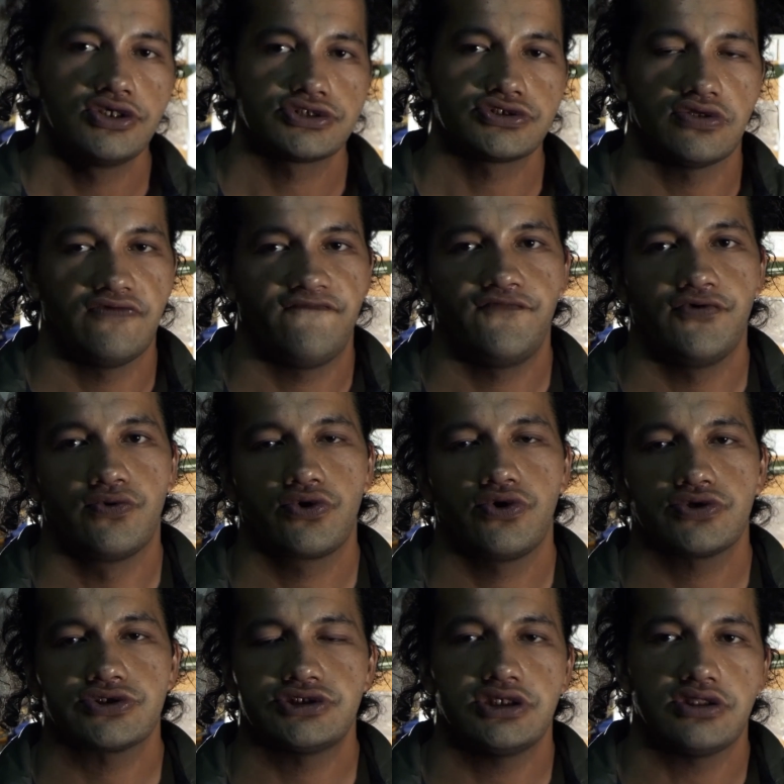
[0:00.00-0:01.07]
solid fuel
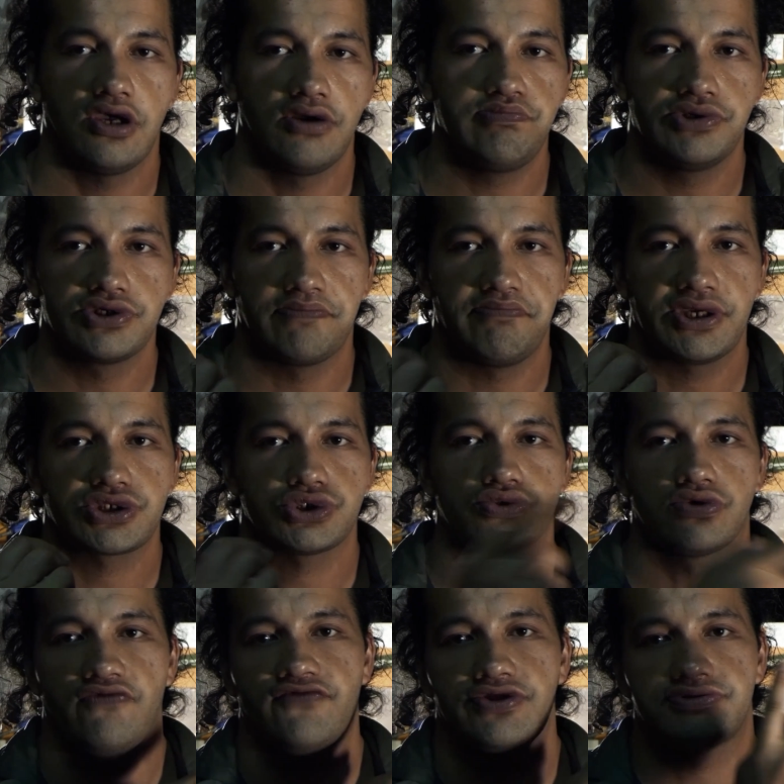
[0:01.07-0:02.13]
cook set. I'll put a
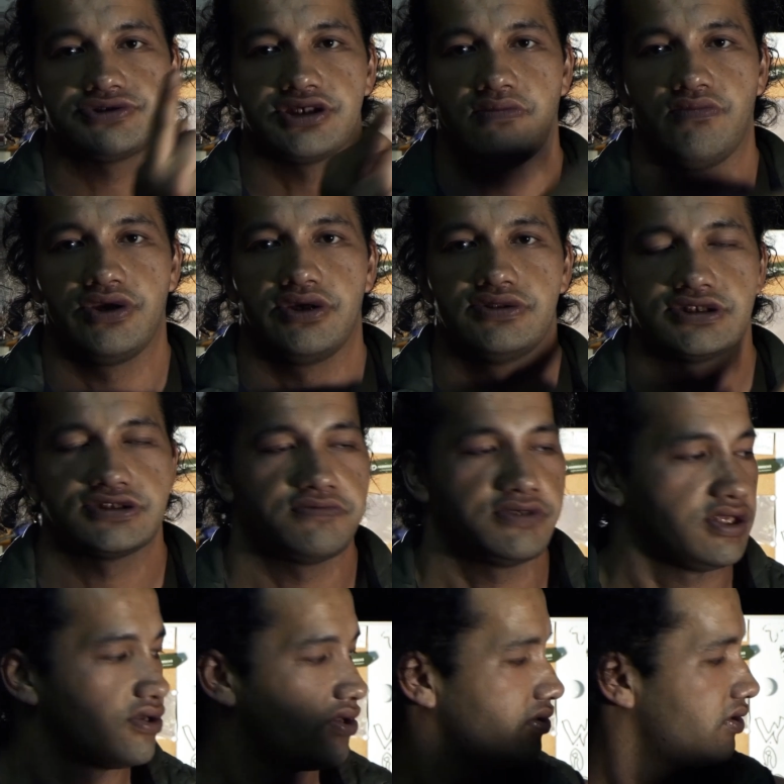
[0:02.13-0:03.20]
picture of it somewhere in this
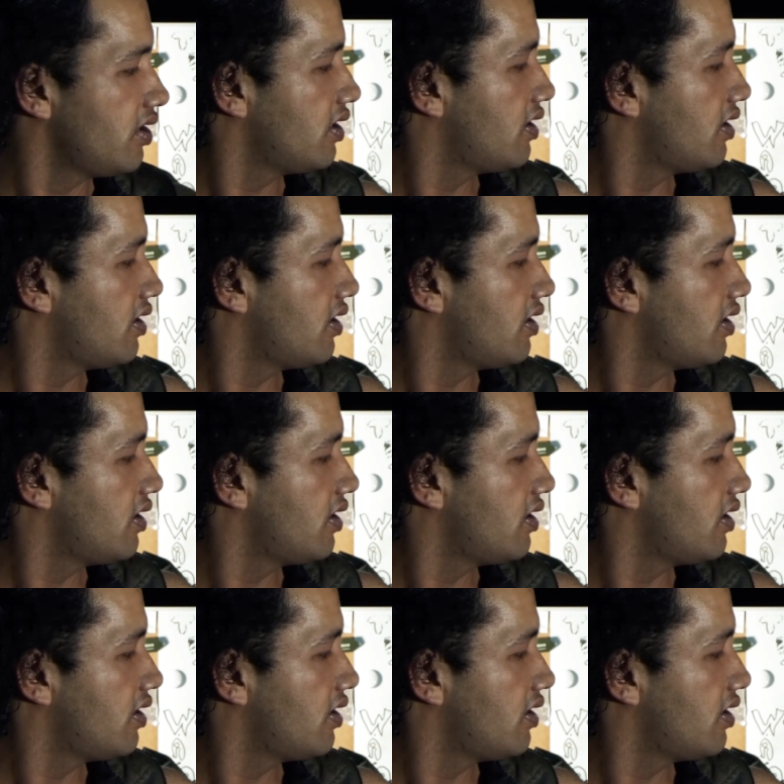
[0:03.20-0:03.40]
video.